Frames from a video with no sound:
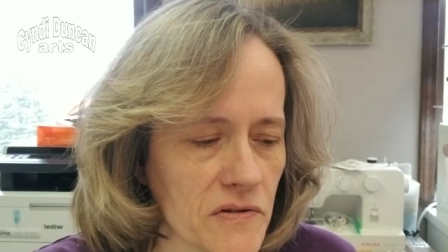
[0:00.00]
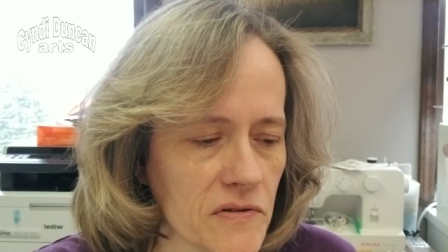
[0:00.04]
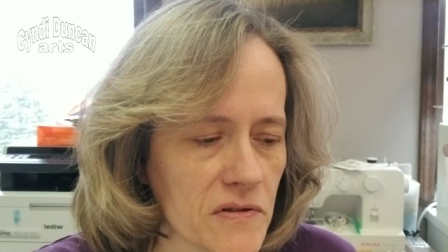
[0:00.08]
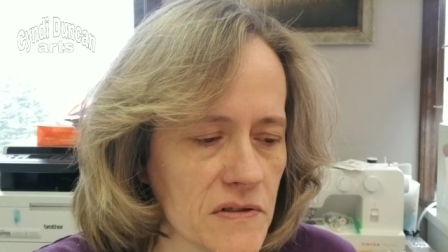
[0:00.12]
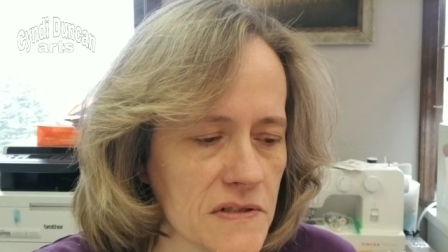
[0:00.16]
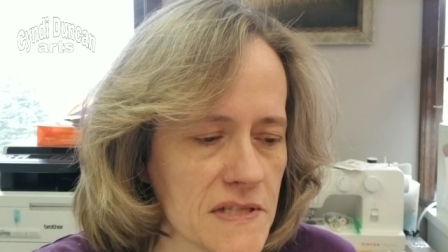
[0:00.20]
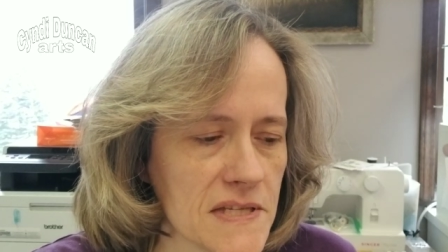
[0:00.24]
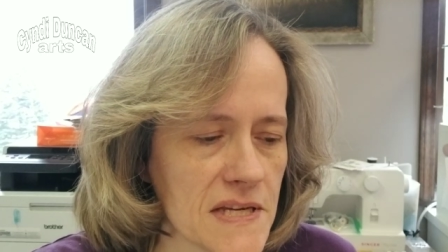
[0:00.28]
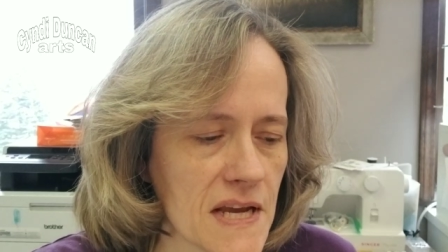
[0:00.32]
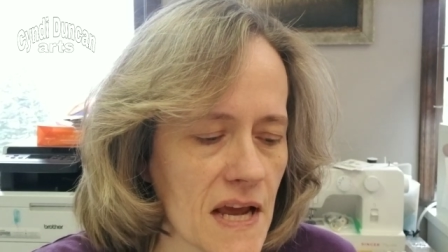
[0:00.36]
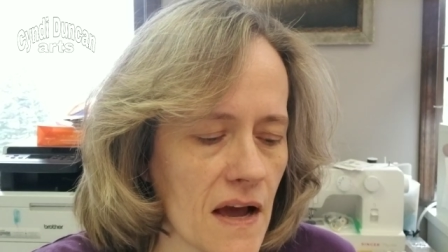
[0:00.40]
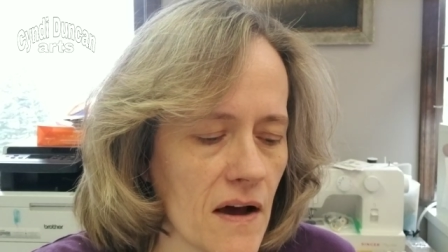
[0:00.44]
you
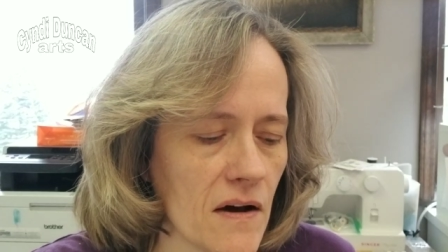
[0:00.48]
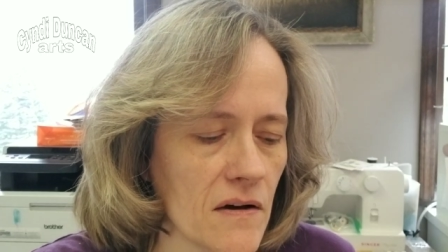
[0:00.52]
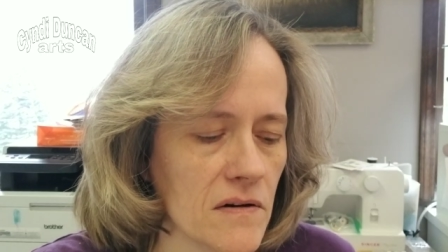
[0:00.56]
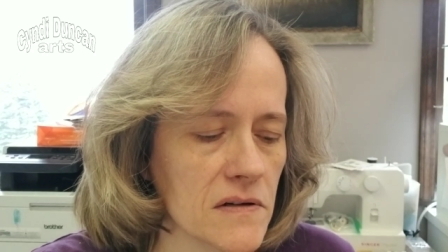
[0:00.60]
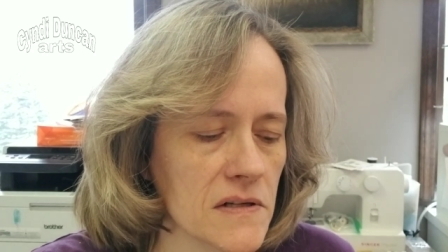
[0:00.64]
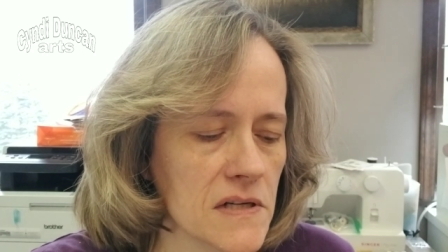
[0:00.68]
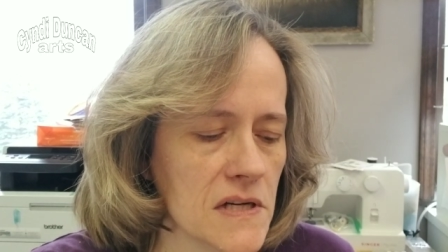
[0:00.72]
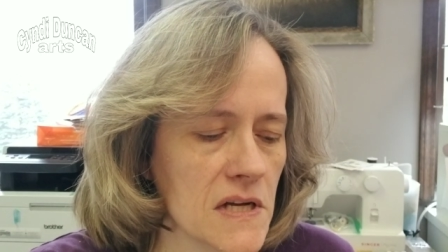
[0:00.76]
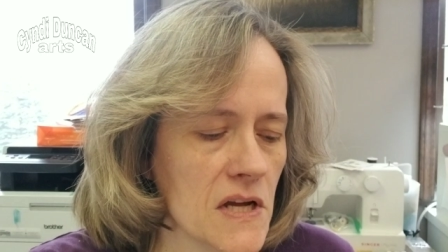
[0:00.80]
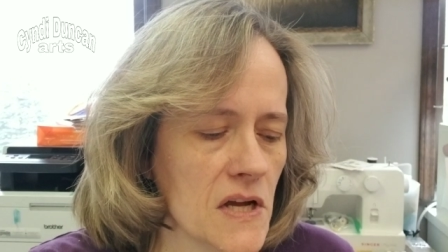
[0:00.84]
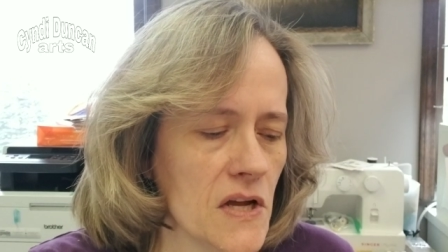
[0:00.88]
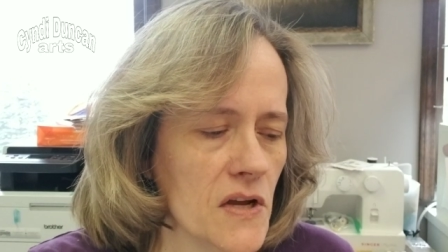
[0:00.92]
could tell.
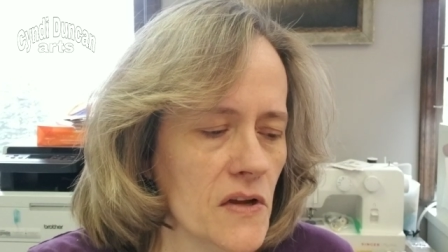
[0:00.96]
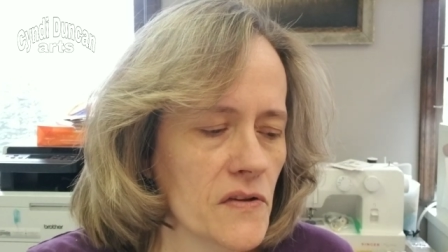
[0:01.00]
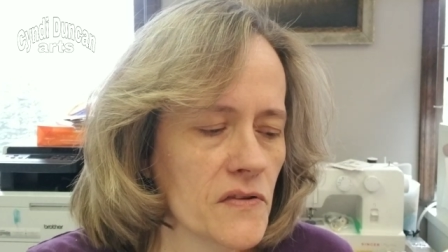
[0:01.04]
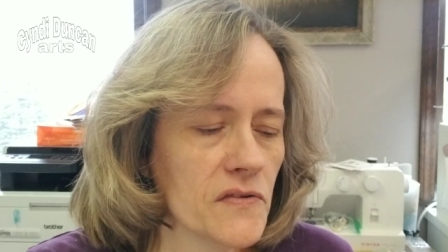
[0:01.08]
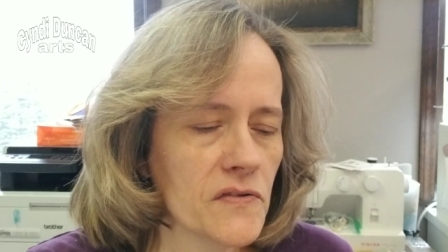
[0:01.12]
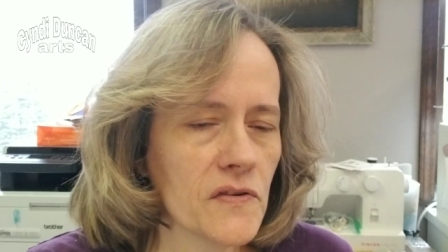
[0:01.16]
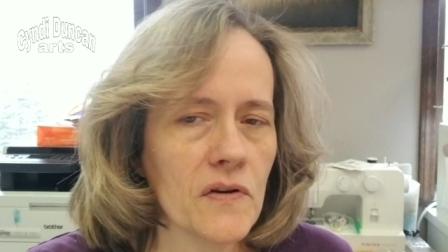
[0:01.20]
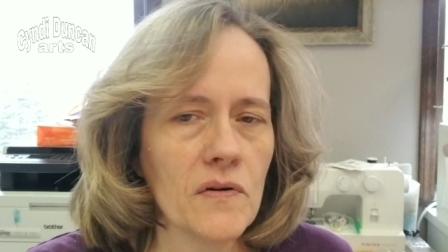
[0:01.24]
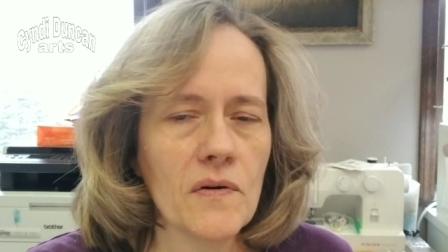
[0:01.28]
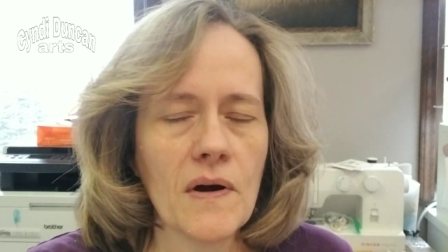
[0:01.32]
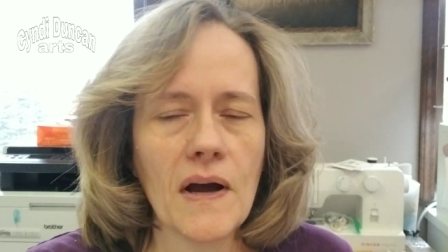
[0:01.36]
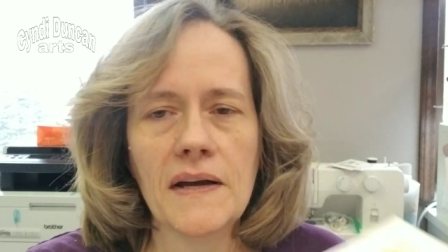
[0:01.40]

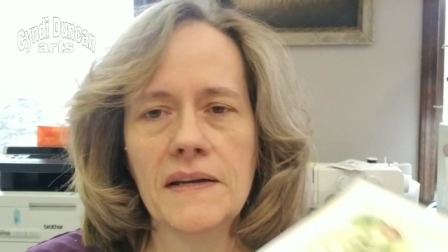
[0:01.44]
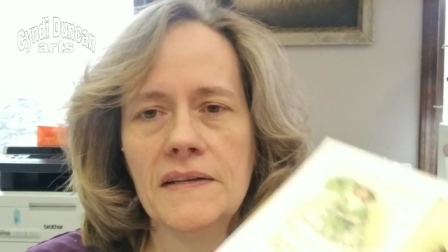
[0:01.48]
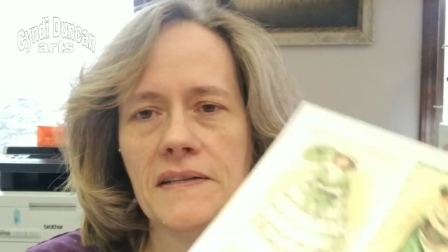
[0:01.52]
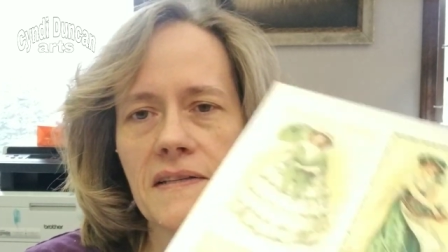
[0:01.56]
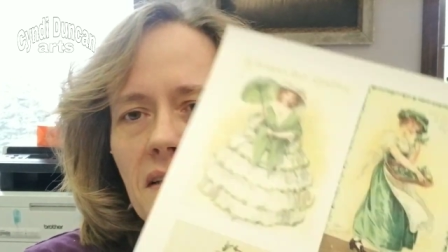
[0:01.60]
So I